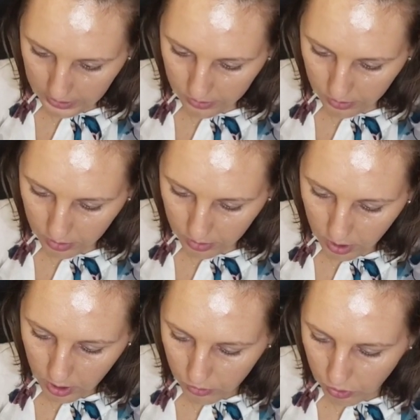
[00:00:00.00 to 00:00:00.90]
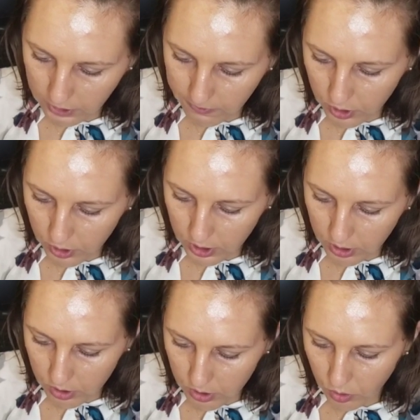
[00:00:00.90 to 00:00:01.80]
Answer. 24
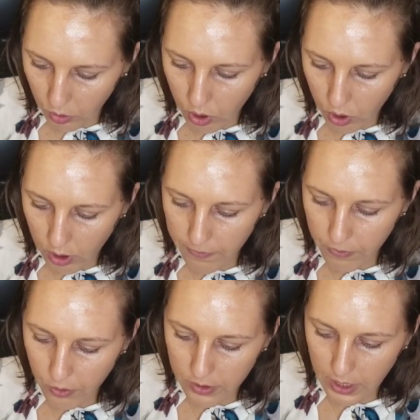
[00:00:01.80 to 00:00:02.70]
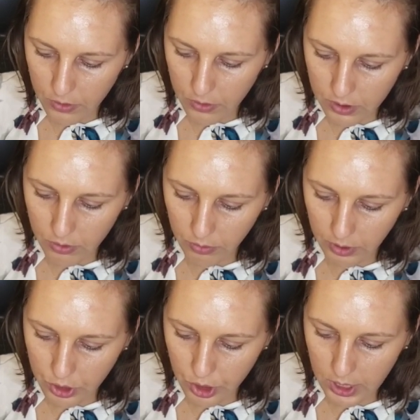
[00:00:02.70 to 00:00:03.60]
years or
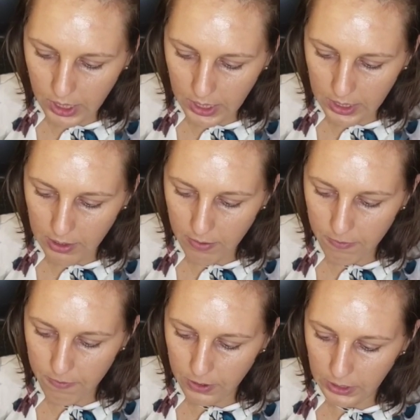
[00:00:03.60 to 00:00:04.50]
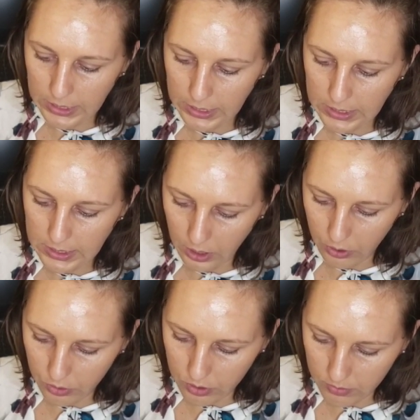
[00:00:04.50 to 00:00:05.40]
4,380 filling
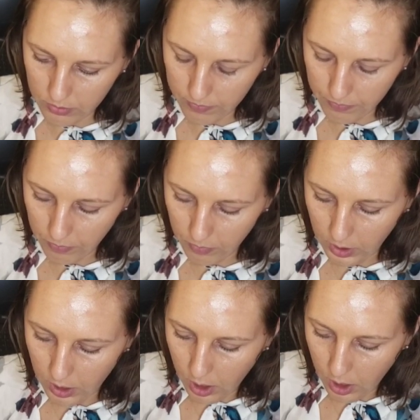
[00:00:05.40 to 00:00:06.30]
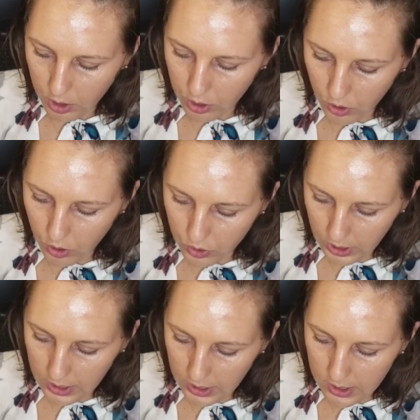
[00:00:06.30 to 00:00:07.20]
cycles. Note,
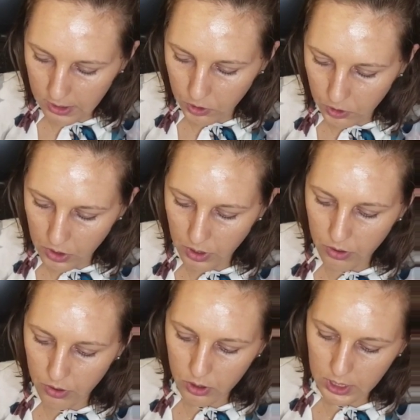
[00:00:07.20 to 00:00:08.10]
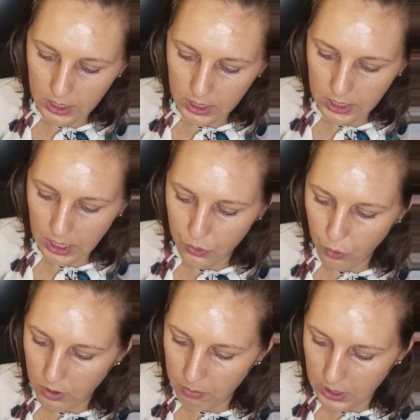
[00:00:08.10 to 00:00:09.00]
AC
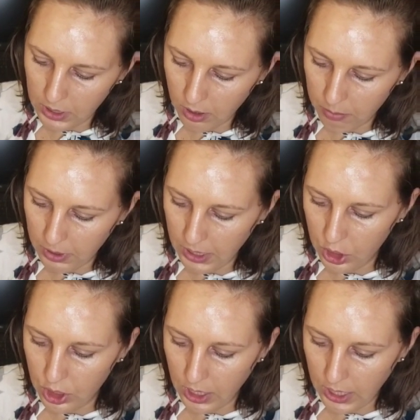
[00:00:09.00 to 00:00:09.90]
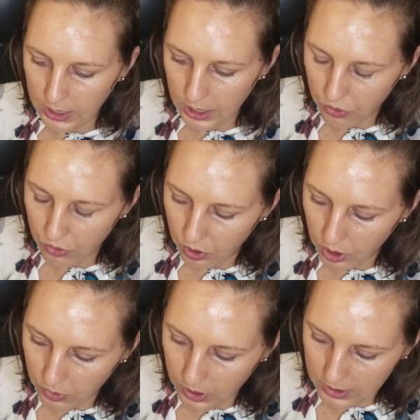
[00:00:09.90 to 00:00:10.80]
4313-1B on page
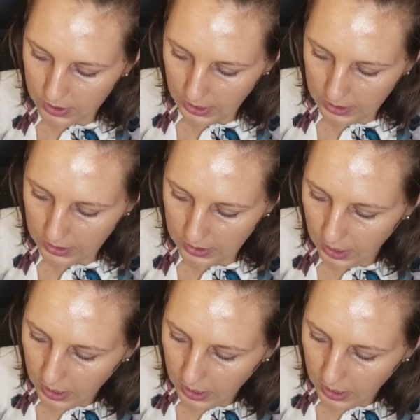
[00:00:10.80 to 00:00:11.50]
9-41 states,